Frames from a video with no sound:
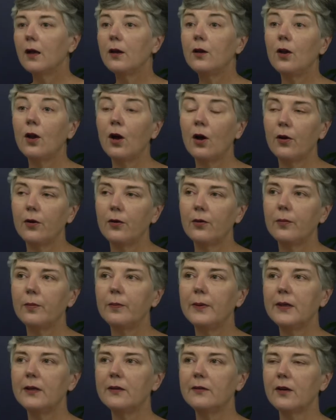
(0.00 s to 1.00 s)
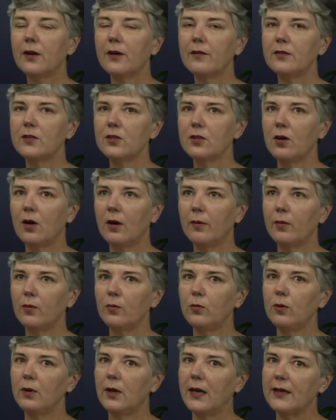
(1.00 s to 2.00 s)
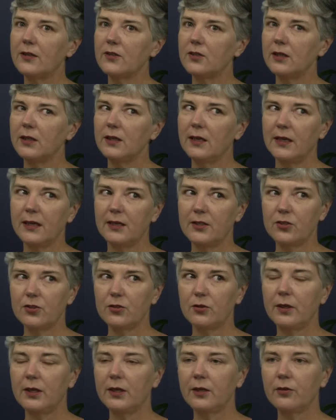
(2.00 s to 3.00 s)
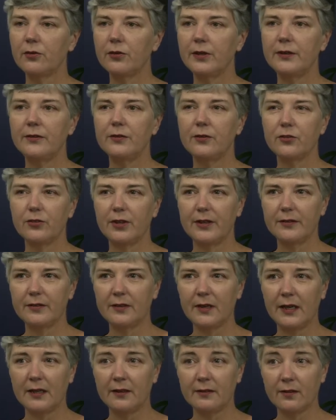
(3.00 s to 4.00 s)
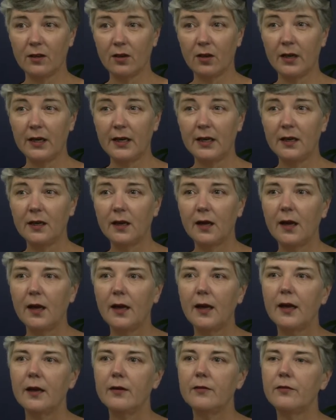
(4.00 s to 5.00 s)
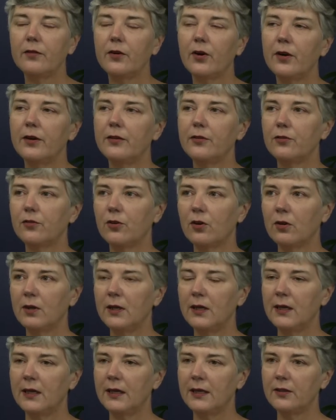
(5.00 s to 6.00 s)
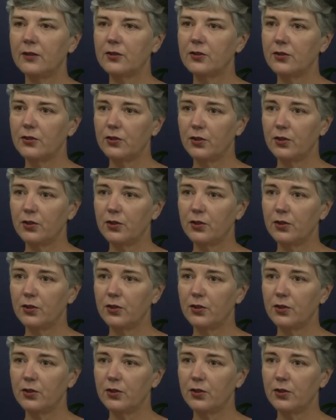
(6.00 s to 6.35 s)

No, because over time it will actually lead to increased stress and anxiety, very strongly linked to